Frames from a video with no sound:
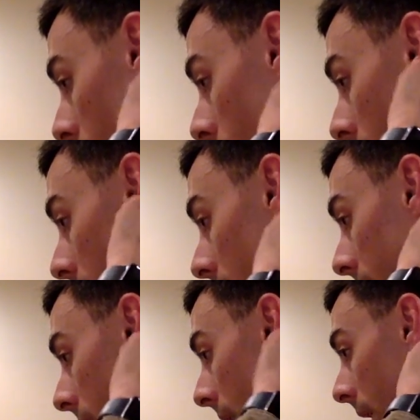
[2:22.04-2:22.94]
right at
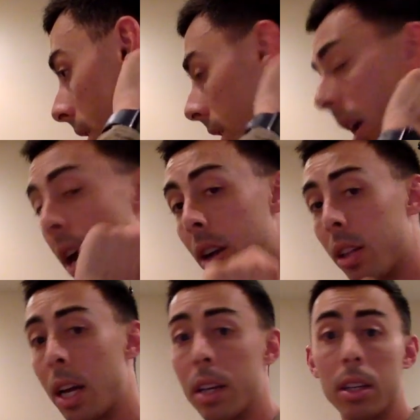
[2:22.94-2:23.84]
that
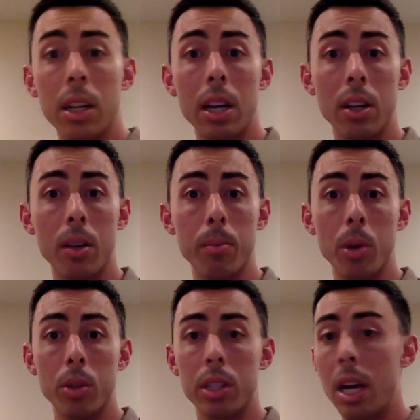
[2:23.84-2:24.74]
hairline, kind of on
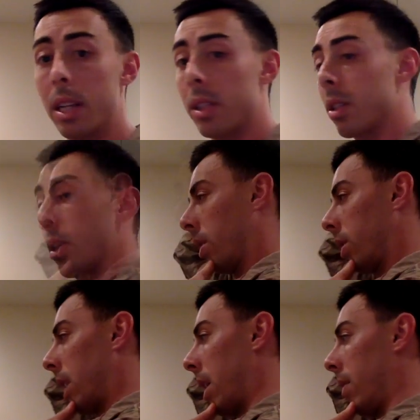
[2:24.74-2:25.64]
both sides. Now,
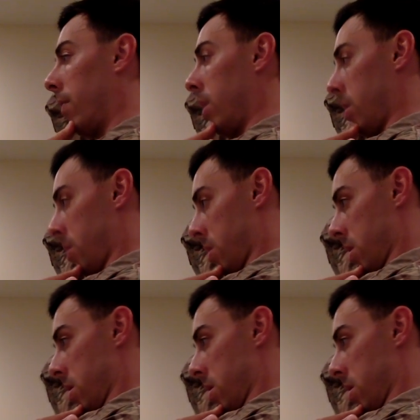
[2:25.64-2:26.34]
side view,